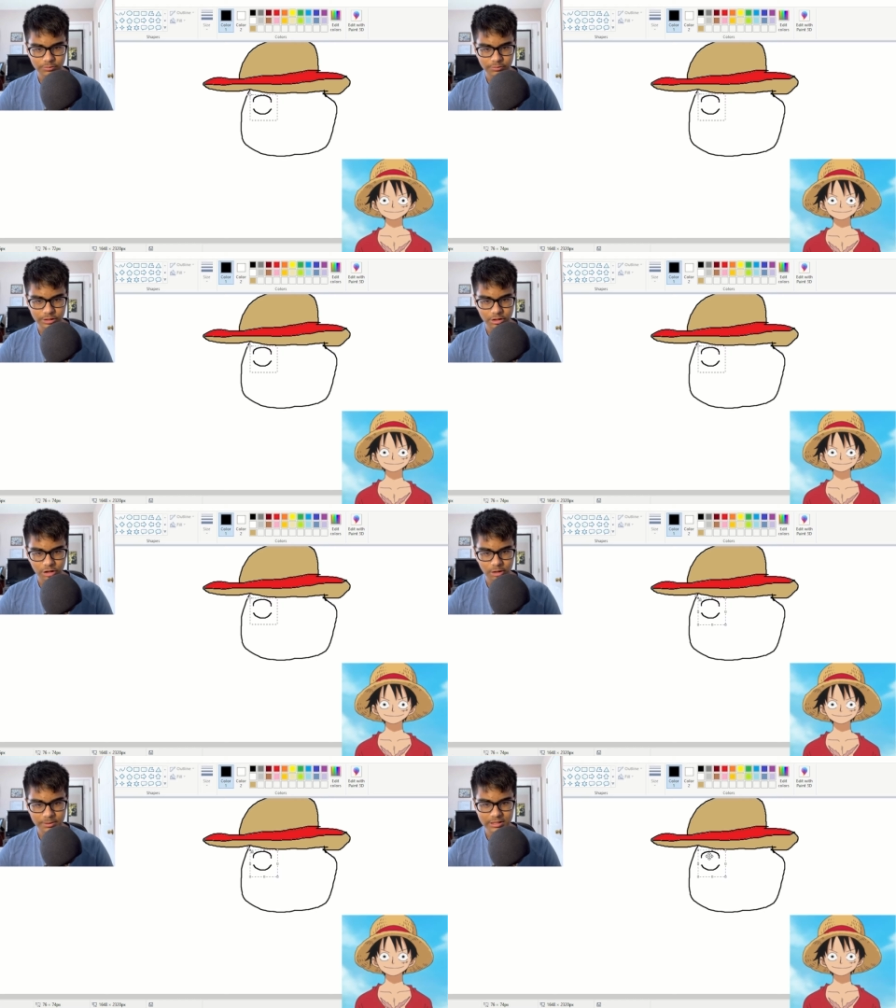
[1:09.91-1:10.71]
If we
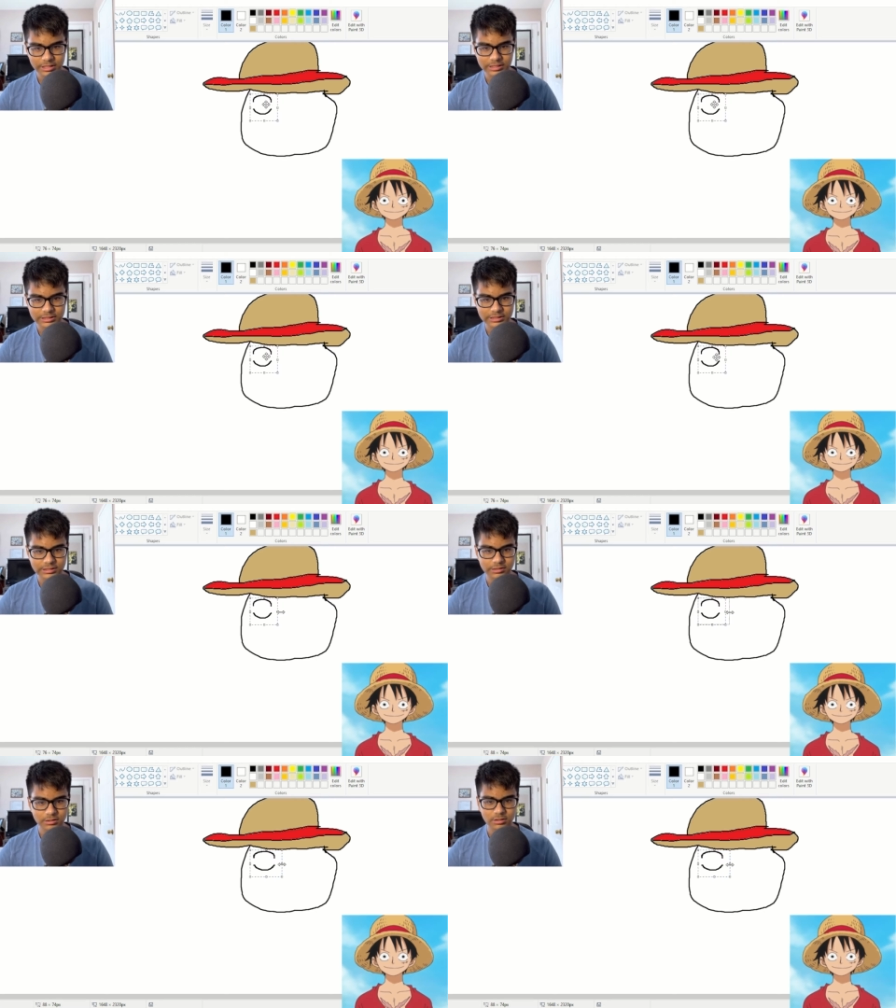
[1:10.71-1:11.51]
copy this,
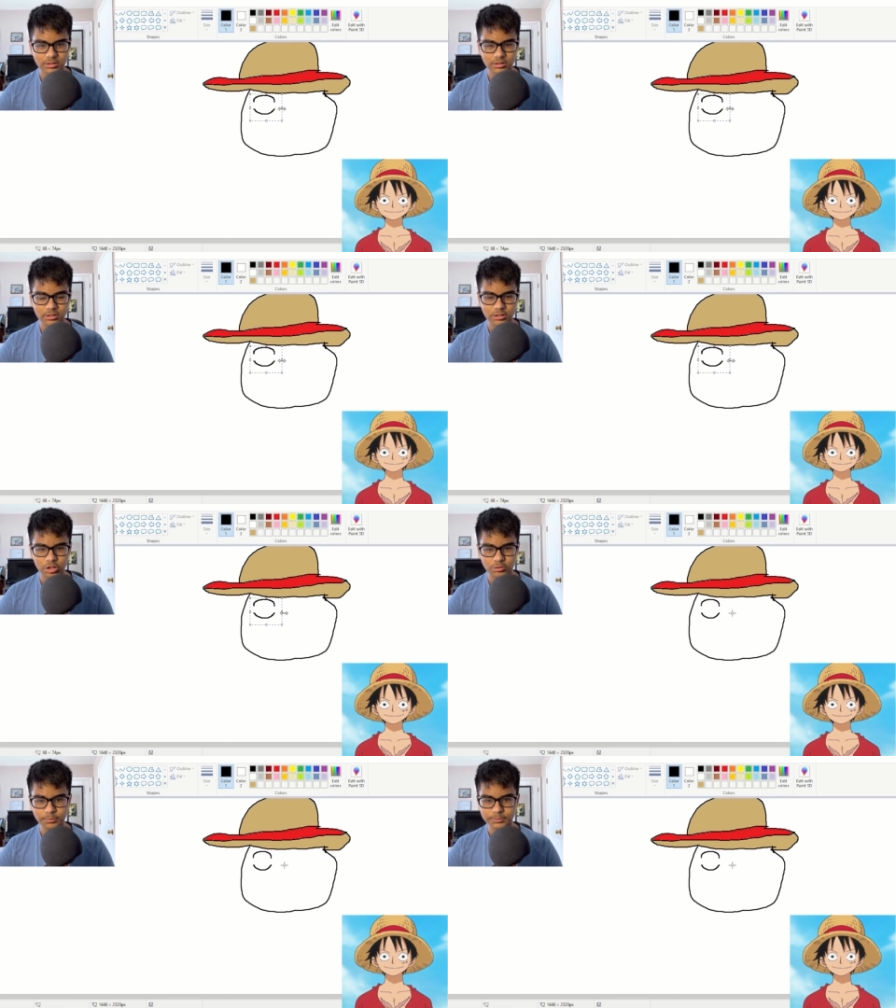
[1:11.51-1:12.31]

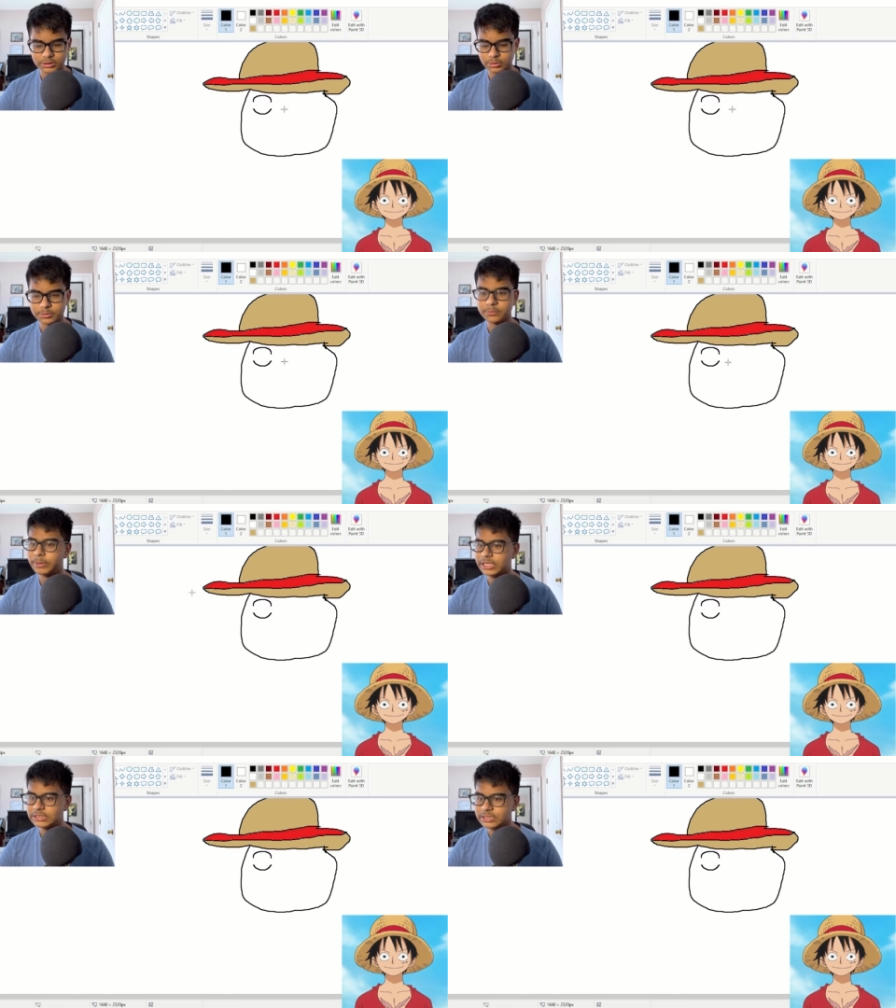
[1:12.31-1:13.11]
oh, oops, oops, oops,
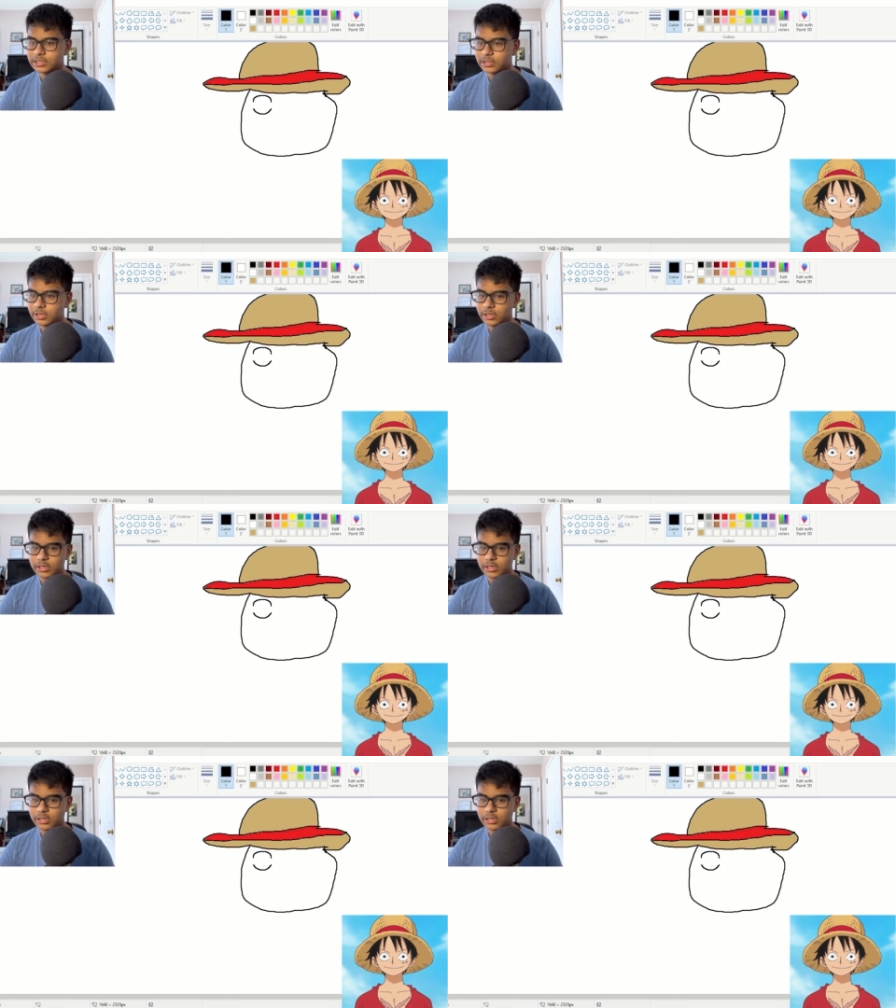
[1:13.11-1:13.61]
paste it,